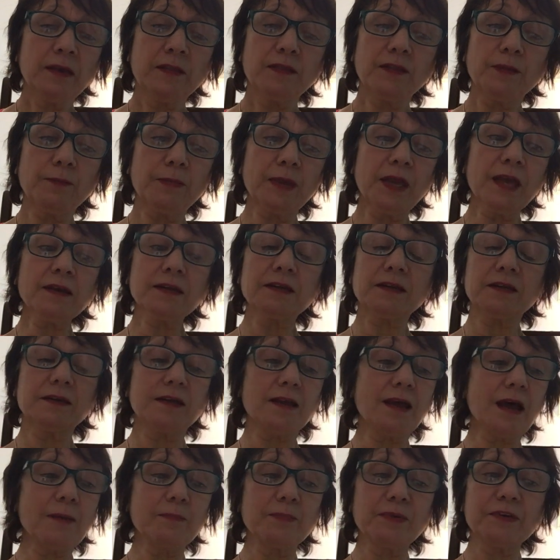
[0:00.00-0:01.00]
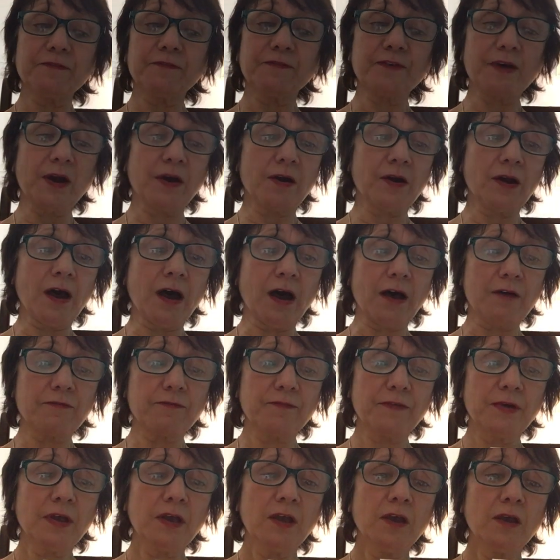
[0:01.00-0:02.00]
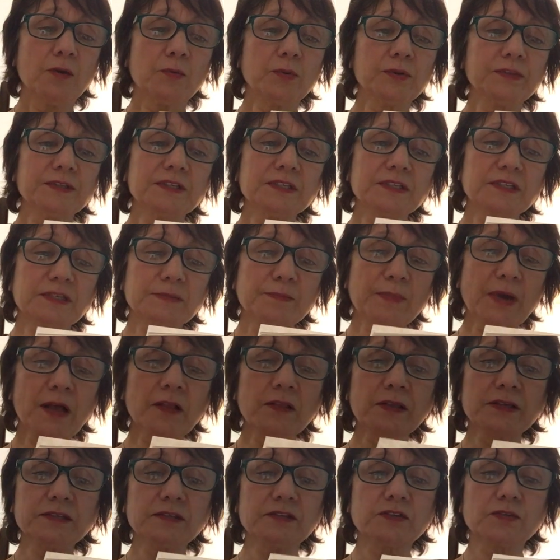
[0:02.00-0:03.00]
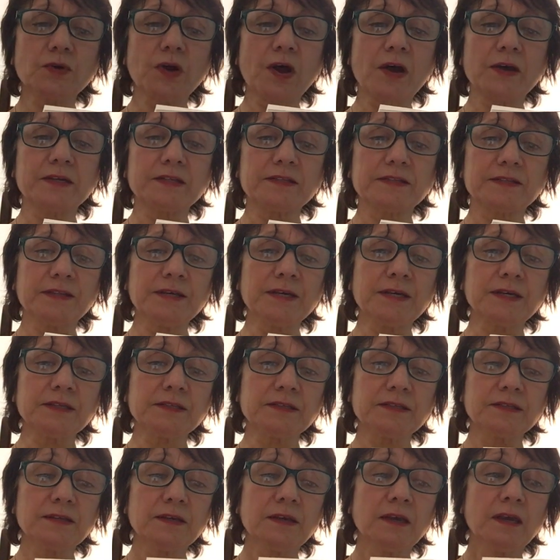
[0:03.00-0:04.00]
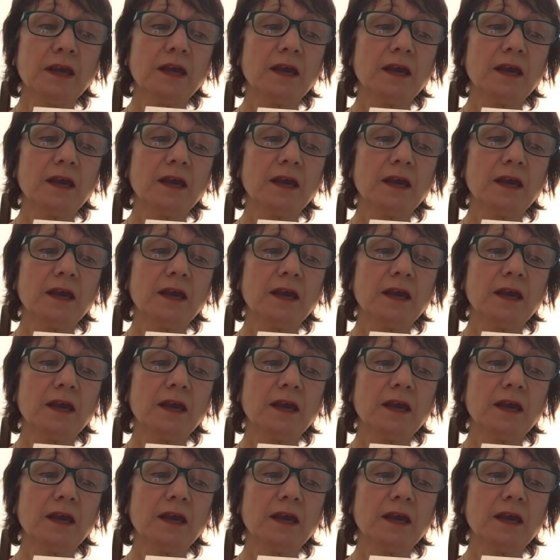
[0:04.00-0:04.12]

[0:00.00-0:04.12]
The man cannot be far off, with the smell as strong as this,